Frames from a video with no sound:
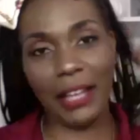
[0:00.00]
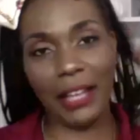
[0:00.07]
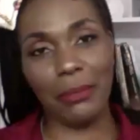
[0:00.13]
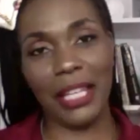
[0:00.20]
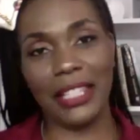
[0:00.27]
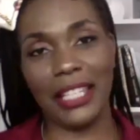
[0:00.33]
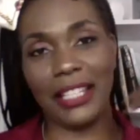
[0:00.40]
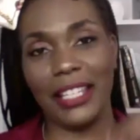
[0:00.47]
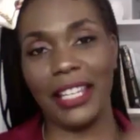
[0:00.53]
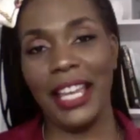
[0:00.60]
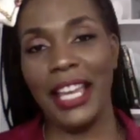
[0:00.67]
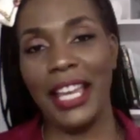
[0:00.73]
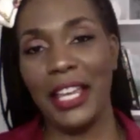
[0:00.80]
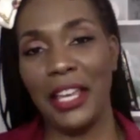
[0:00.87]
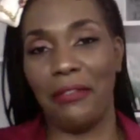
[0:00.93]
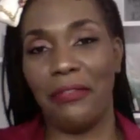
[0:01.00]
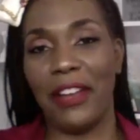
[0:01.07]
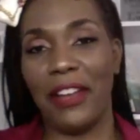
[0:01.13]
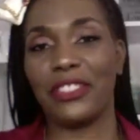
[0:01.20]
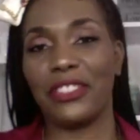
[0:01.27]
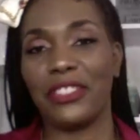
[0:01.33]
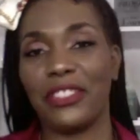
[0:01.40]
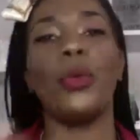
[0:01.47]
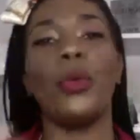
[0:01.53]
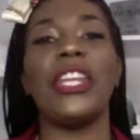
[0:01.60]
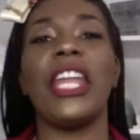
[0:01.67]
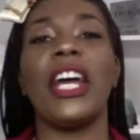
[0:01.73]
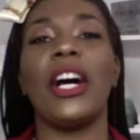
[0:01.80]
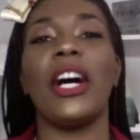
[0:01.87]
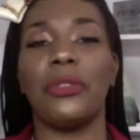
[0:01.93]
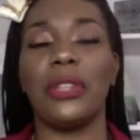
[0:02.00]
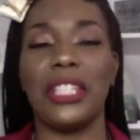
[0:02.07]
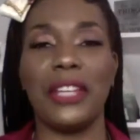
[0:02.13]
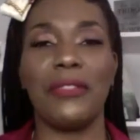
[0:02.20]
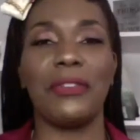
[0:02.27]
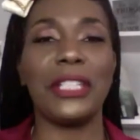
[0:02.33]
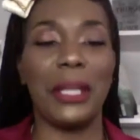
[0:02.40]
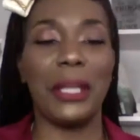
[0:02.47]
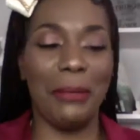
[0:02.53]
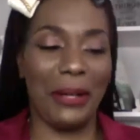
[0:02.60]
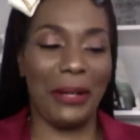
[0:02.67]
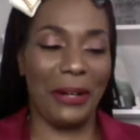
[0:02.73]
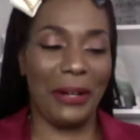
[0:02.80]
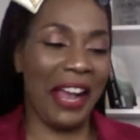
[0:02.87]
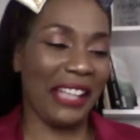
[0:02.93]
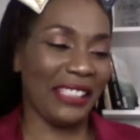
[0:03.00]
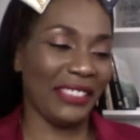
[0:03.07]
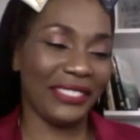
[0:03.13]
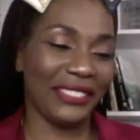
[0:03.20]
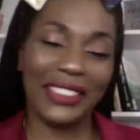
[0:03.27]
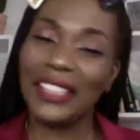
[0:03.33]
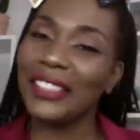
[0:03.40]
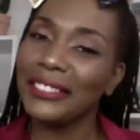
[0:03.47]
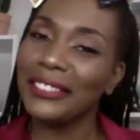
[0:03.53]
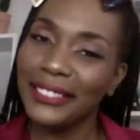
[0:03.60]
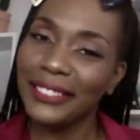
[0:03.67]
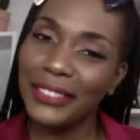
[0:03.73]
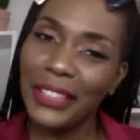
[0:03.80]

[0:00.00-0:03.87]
me, that it affects someone else, a different demographic. Where